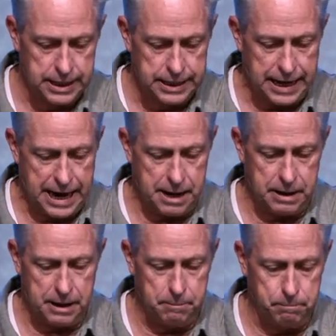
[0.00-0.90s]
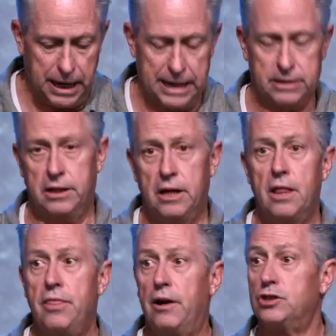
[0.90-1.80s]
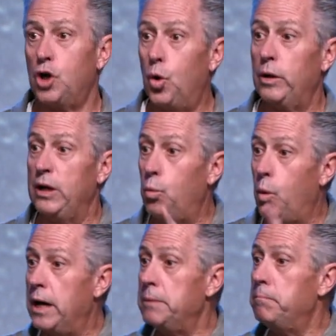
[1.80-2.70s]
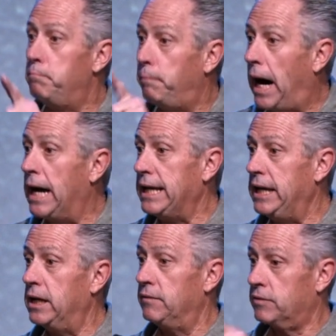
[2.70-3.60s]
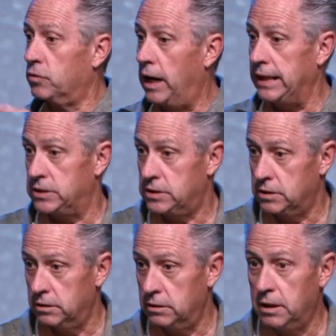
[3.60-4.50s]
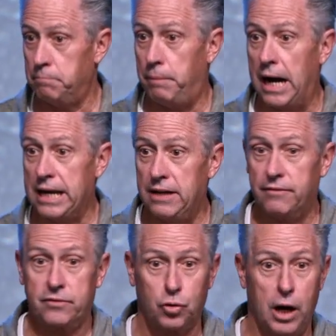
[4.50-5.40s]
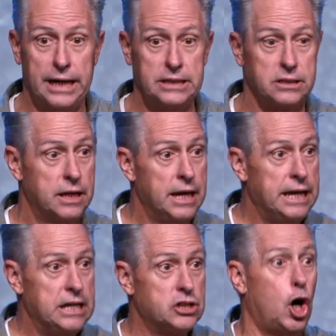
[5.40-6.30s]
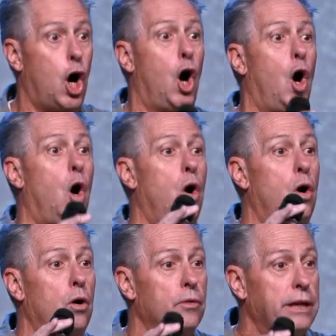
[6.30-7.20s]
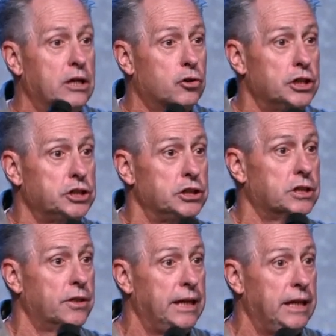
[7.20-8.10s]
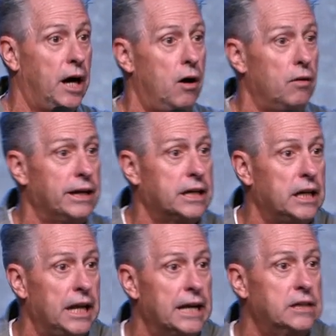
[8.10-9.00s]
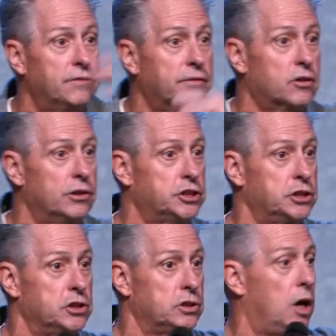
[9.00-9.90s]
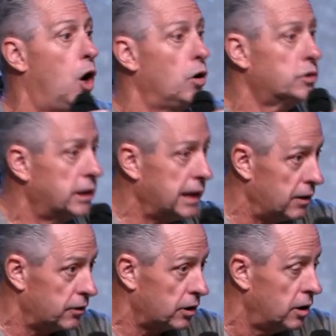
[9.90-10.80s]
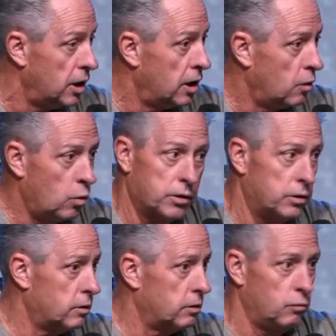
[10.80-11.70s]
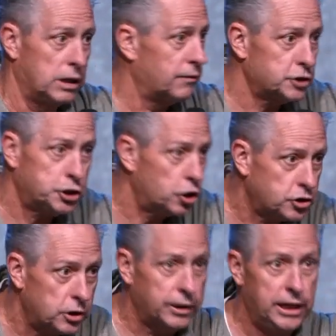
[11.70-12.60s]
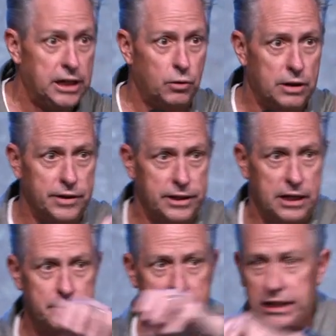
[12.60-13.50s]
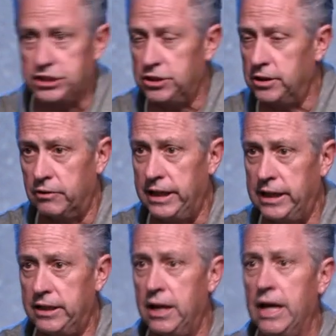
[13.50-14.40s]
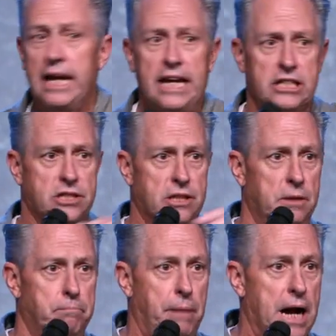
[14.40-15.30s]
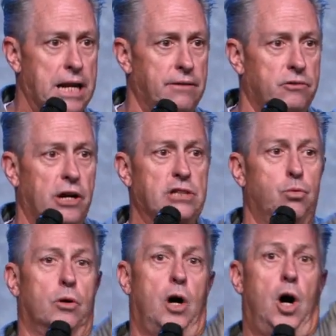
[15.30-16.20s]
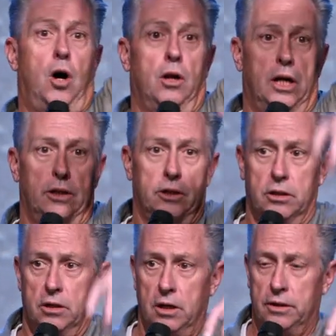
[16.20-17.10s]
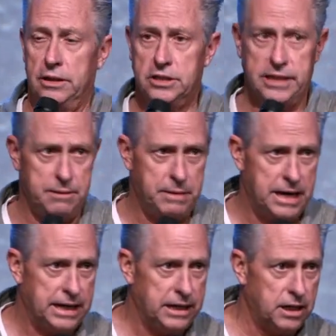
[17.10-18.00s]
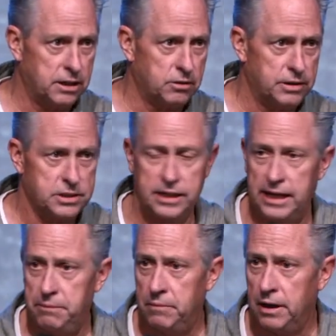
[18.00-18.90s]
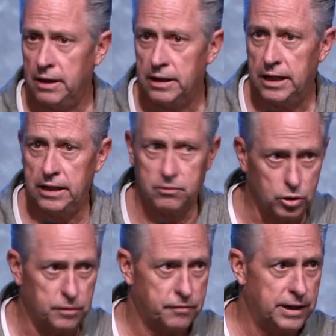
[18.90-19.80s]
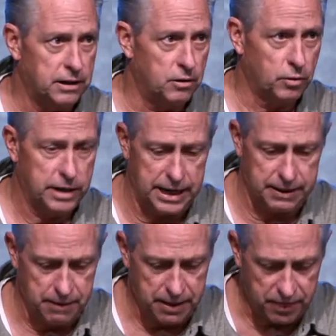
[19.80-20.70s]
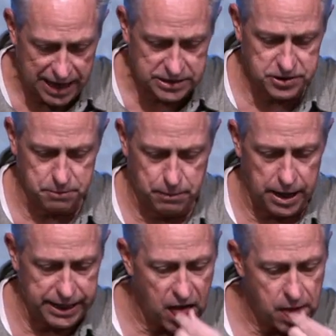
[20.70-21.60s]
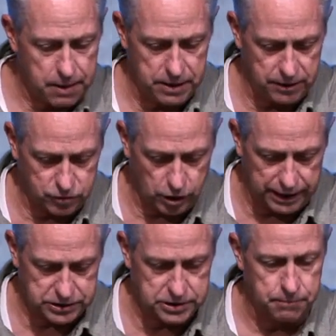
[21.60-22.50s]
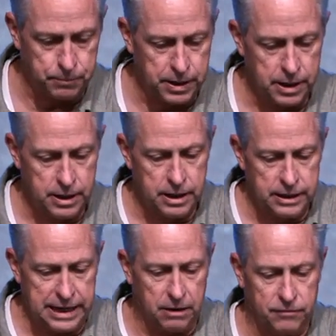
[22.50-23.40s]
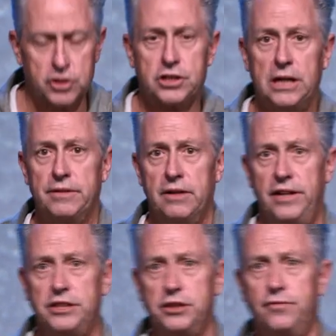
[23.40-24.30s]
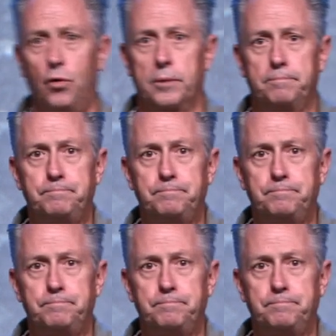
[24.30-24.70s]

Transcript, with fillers: Uh, but there's only one body of Christ. The body of Christ is all the Christians, the, all the collective Christians all together, whether, whatever church they're in, whatever denomination in, it's the body of Christ. We're all under the same heading, under the same uh, roof there, okay? That's the body of Christ. Now, verse seven, Ephesians four.